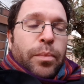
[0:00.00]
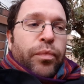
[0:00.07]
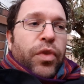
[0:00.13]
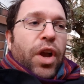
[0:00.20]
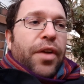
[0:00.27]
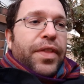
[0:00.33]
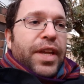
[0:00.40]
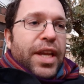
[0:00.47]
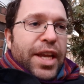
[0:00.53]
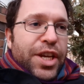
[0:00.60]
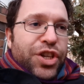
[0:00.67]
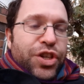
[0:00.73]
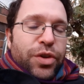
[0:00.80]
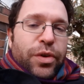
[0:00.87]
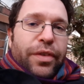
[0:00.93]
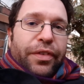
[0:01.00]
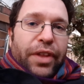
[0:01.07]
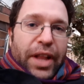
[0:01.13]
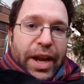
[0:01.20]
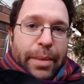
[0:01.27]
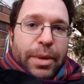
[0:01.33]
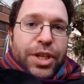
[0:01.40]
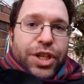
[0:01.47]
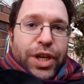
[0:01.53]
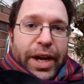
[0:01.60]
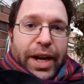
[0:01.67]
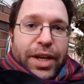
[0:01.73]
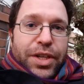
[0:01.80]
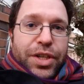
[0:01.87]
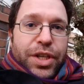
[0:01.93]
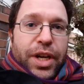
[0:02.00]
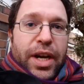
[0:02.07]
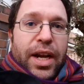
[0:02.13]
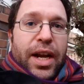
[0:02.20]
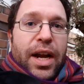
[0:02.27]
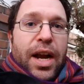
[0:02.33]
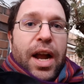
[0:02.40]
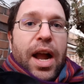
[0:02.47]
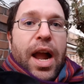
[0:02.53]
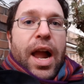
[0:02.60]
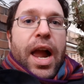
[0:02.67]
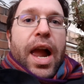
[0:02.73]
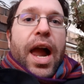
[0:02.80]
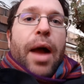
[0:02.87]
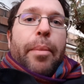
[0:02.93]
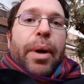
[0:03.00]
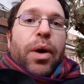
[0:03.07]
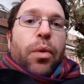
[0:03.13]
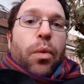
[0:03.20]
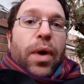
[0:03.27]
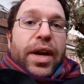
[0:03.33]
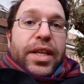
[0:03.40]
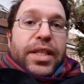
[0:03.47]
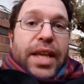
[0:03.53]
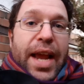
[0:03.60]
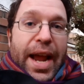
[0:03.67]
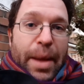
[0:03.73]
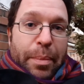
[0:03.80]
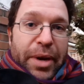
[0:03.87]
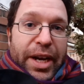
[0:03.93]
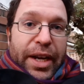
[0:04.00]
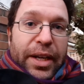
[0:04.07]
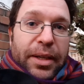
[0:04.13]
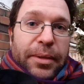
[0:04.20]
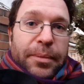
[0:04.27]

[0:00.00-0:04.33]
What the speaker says: on the issue of climate change about what is happening.